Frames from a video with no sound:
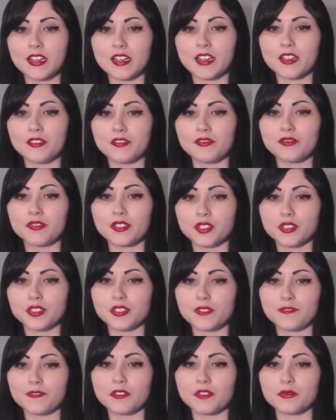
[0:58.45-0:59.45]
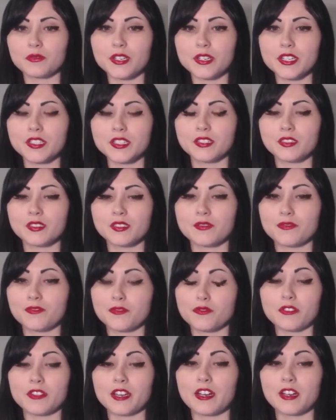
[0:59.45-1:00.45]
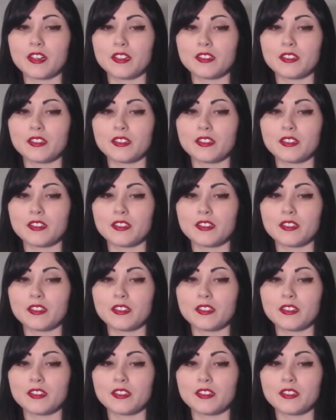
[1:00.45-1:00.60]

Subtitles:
and there's different reasons for